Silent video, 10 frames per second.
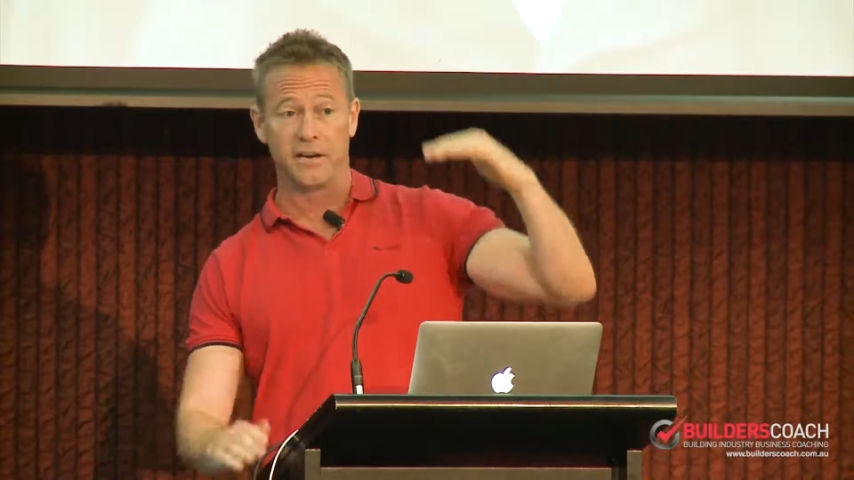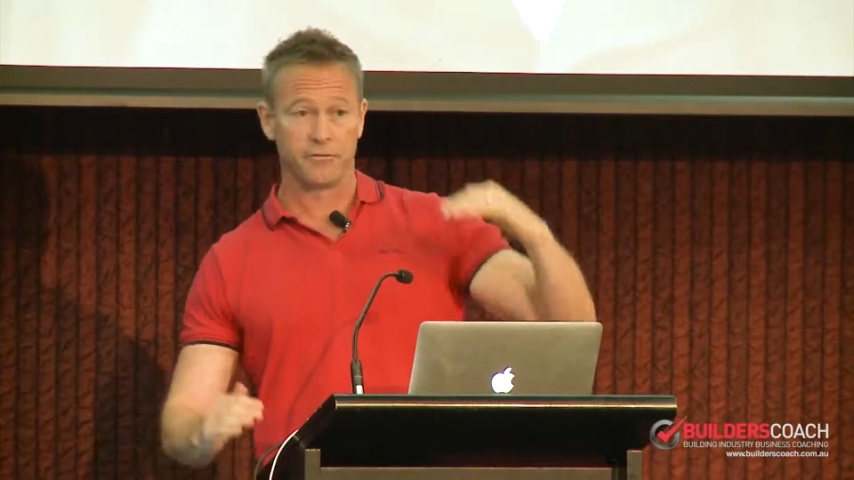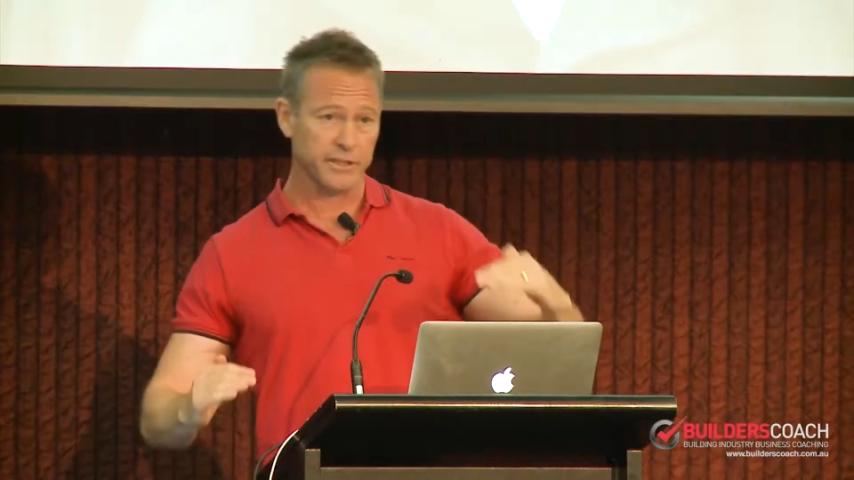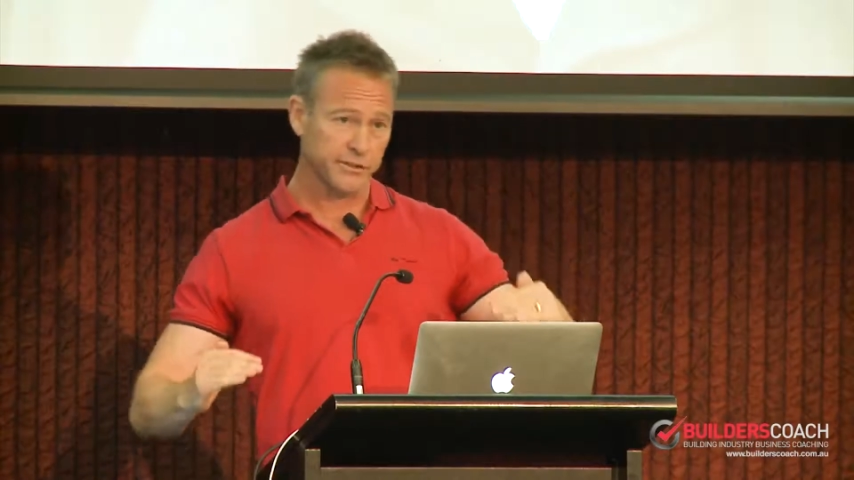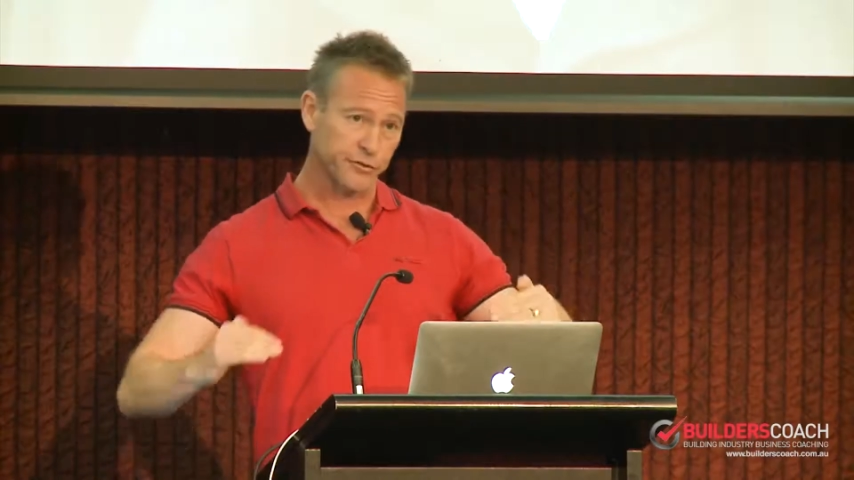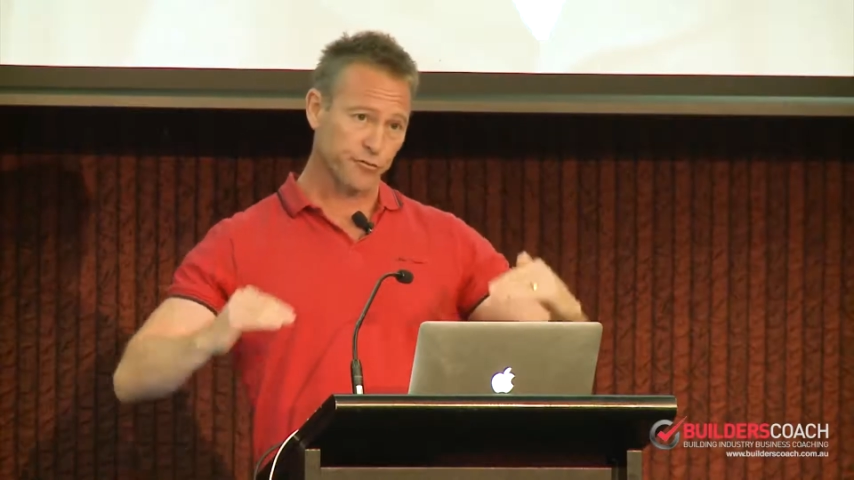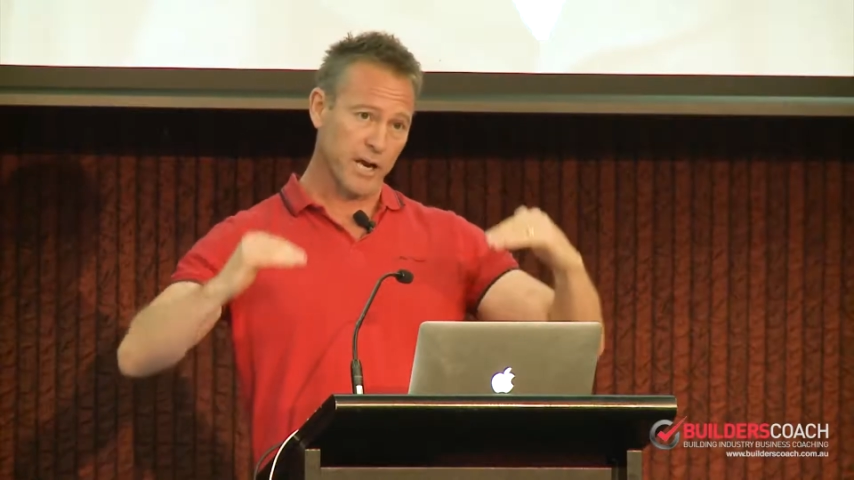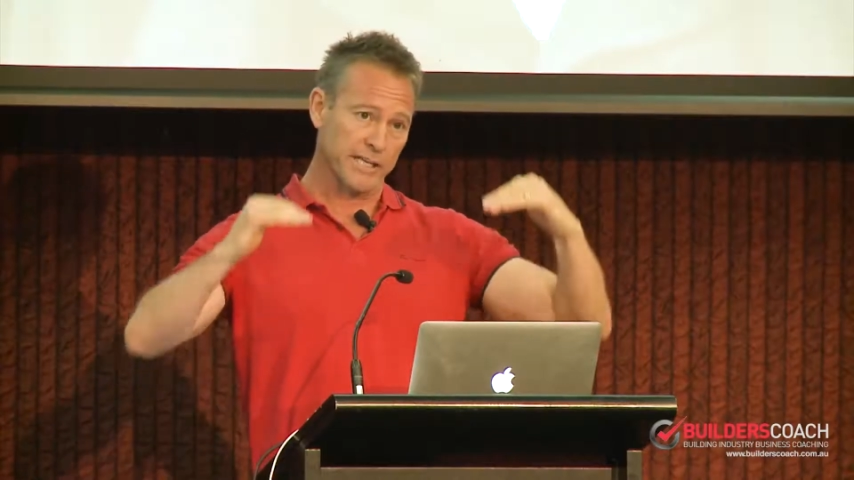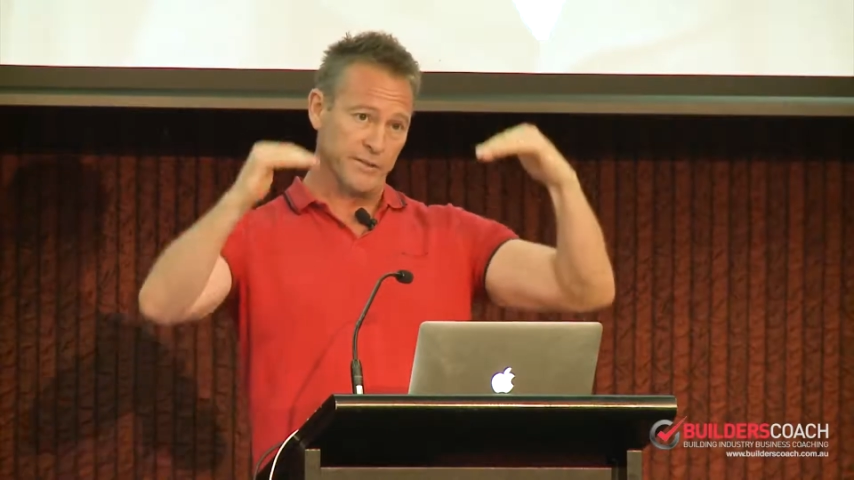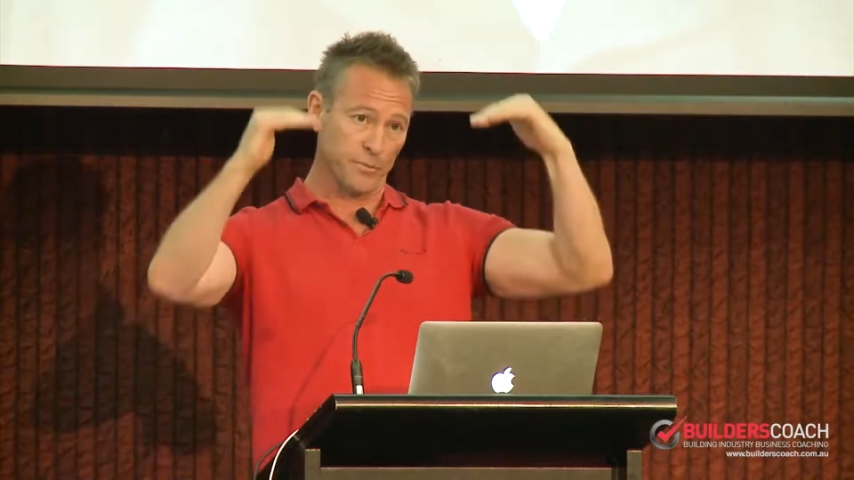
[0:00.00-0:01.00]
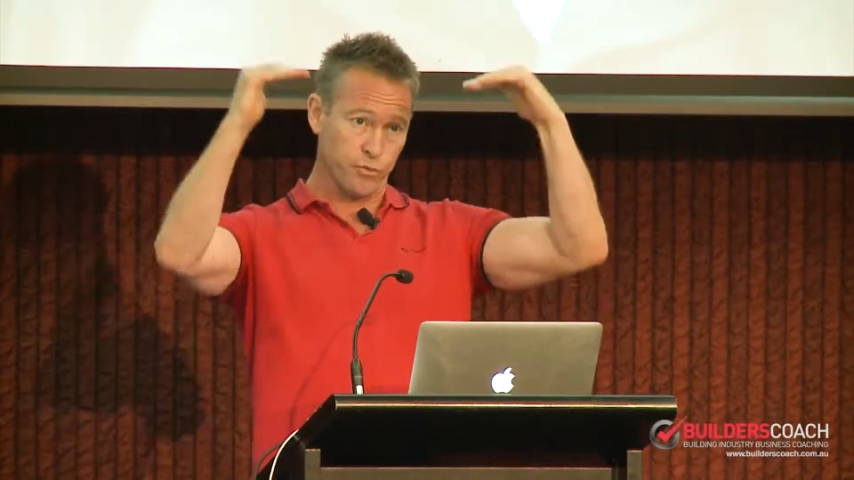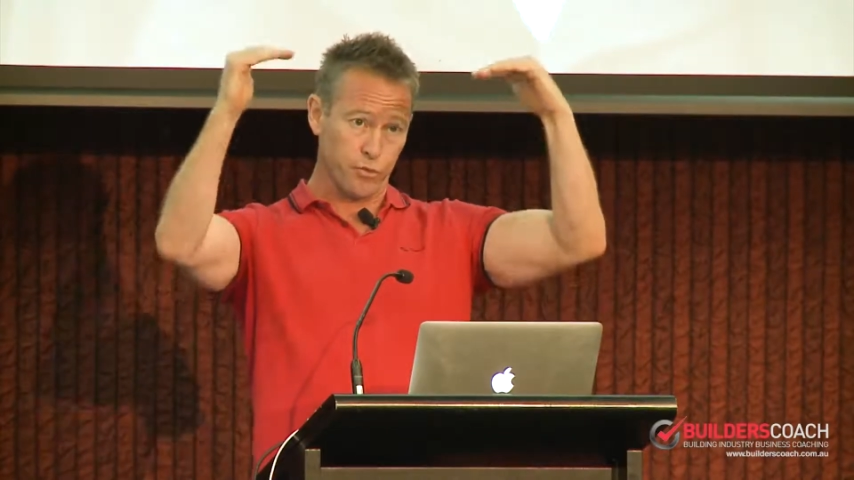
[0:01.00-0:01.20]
everything just raised